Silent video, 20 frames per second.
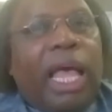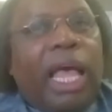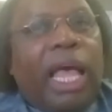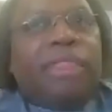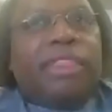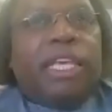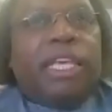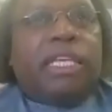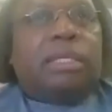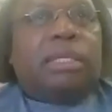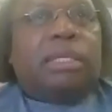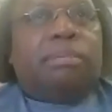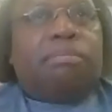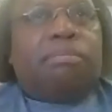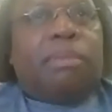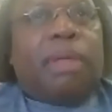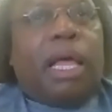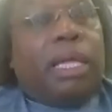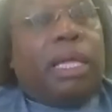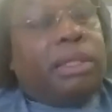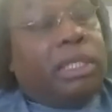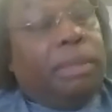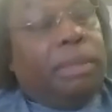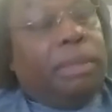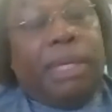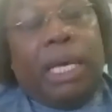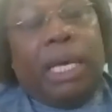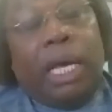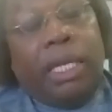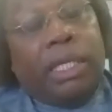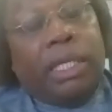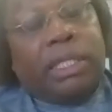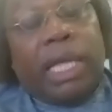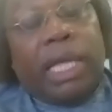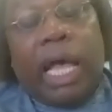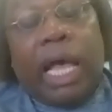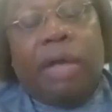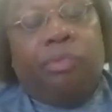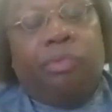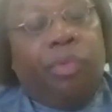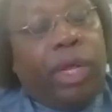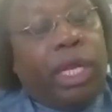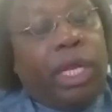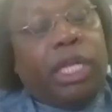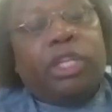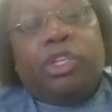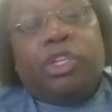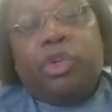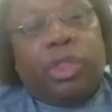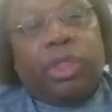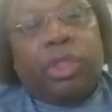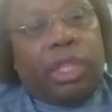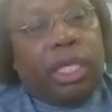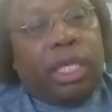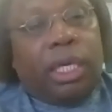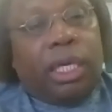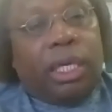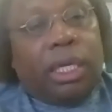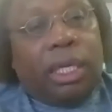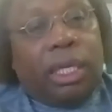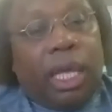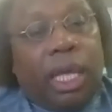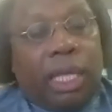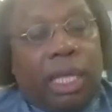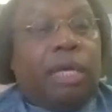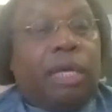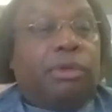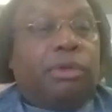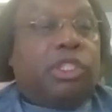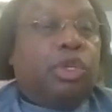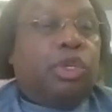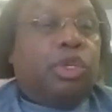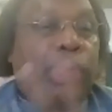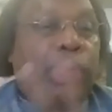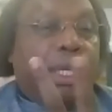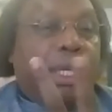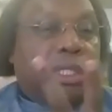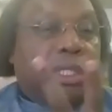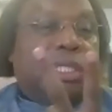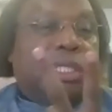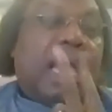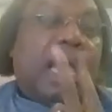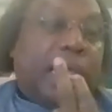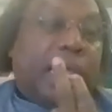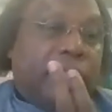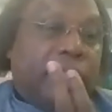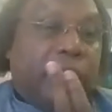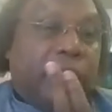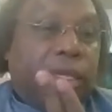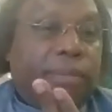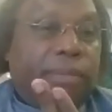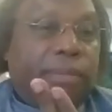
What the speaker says: I think, to be honest, I really do think there are two reasons. I